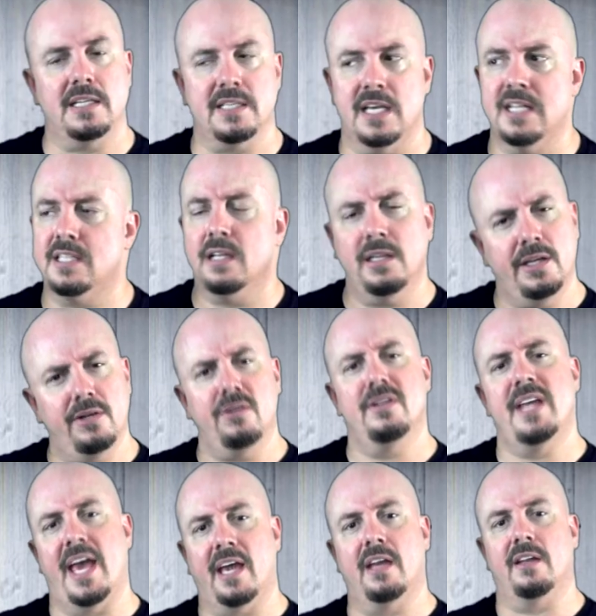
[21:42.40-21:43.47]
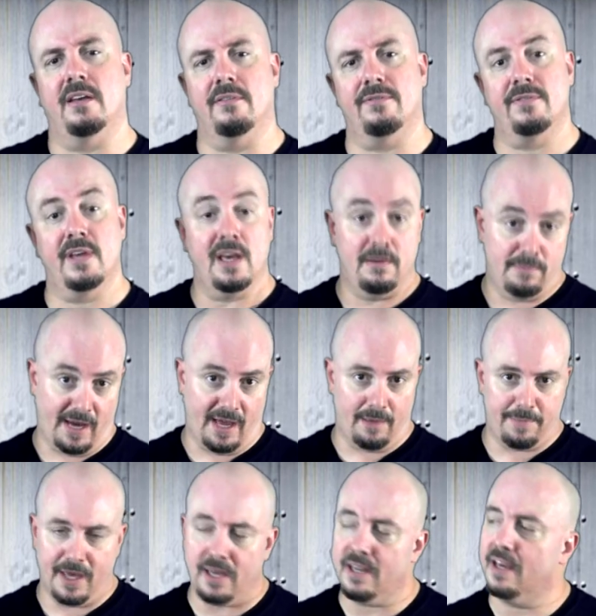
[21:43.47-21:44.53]
It's a little negative, in my
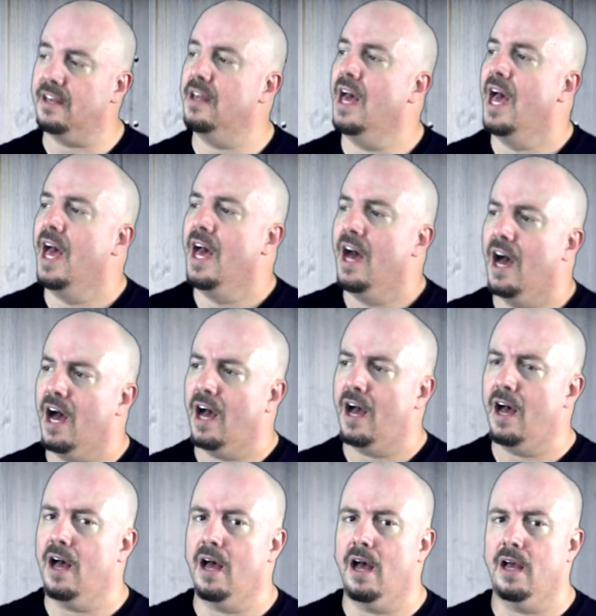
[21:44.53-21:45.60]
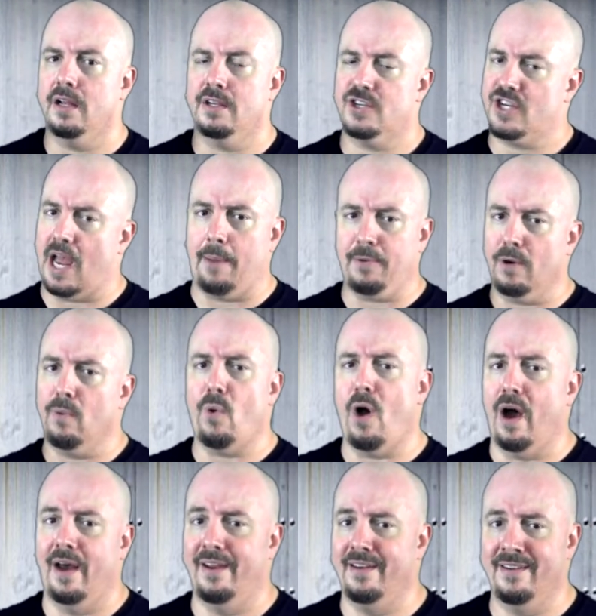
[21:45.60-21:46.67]
opinion. Uh, chapter
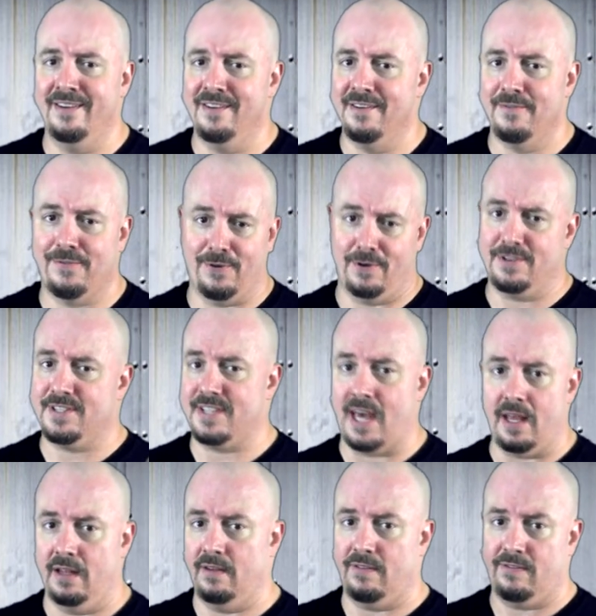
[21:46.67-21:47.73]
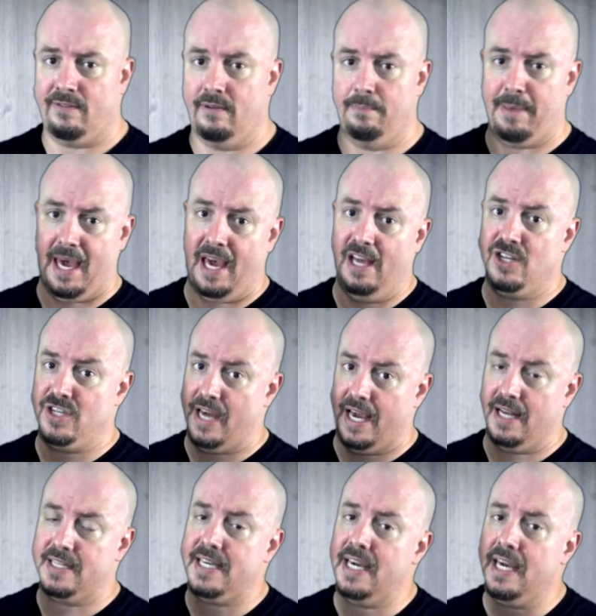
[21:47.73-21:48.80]
one first sentence, page
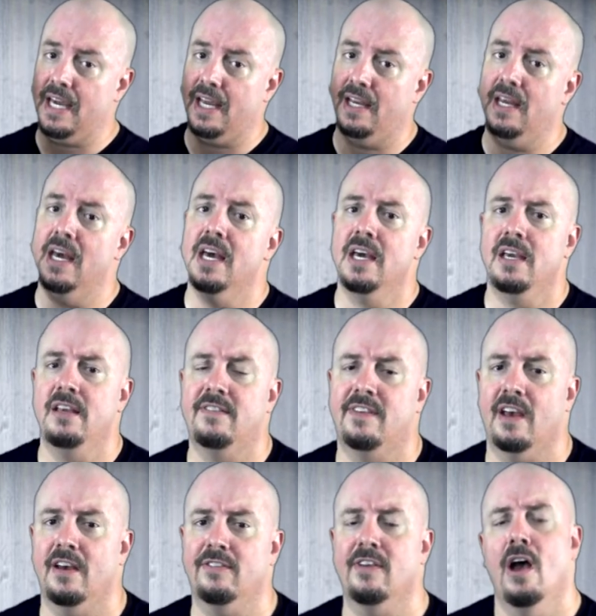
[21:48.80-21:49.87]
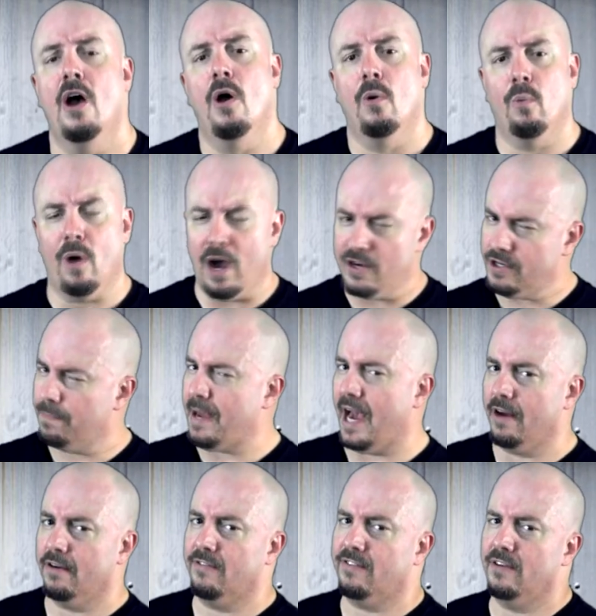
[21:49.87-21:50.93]
19, he says, Roger
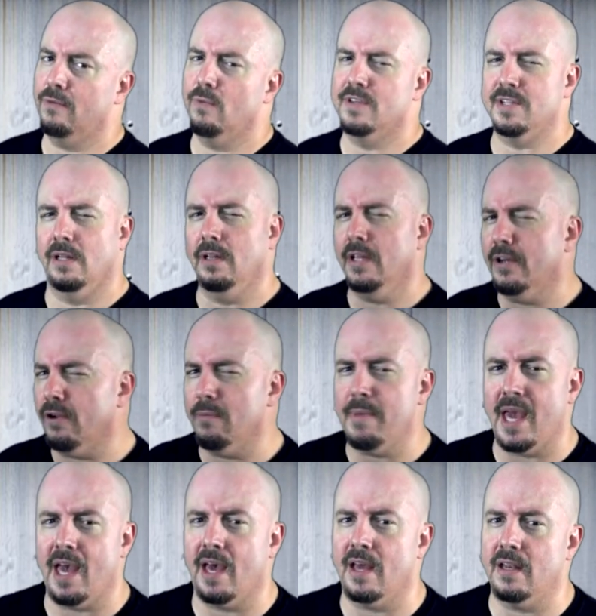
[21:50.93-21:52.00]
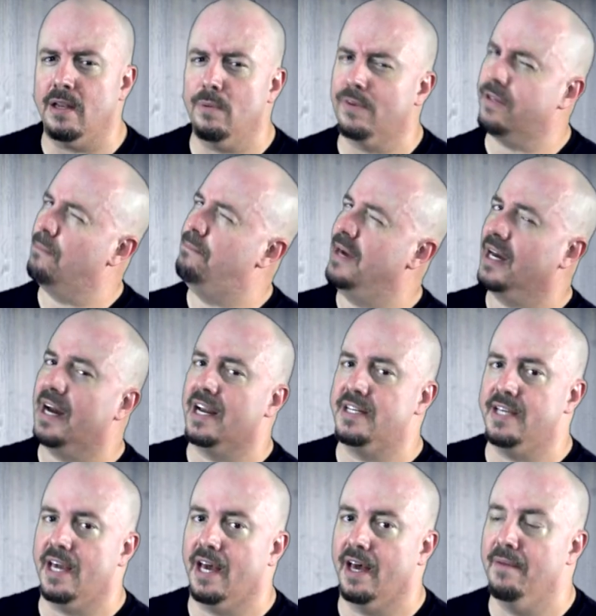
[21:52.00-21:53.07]
Patterson was a little man with a big
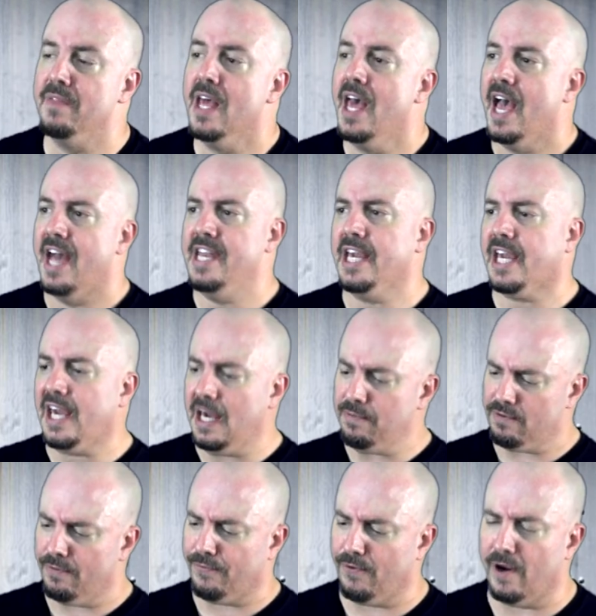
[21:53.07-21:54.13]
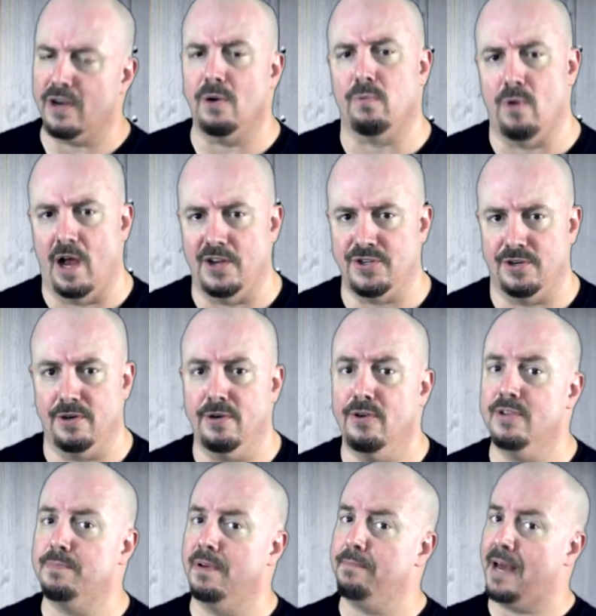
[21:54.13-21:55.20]
idea. And he keeps referring to Roger, who's
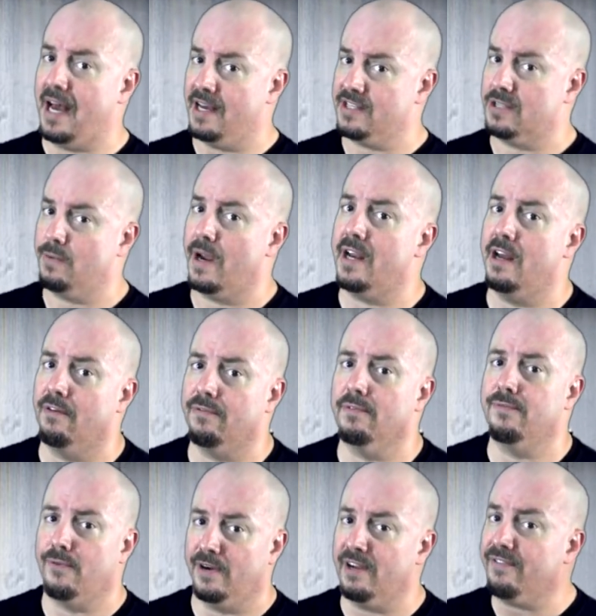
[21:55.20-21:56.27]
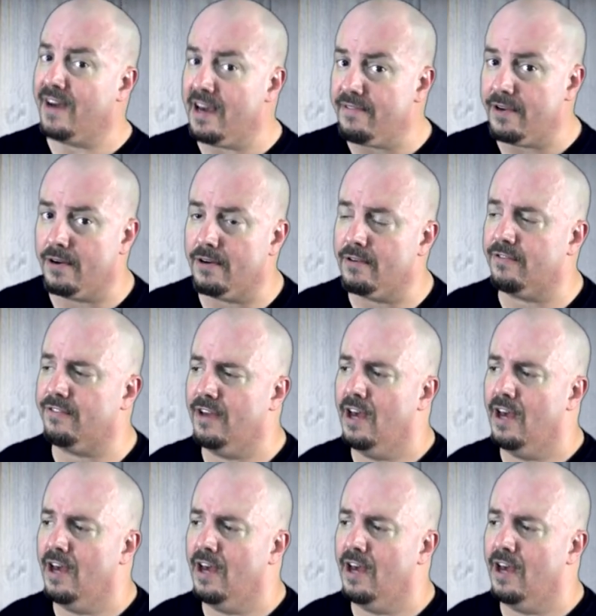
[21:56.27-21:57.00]
been passed away now for 45 years,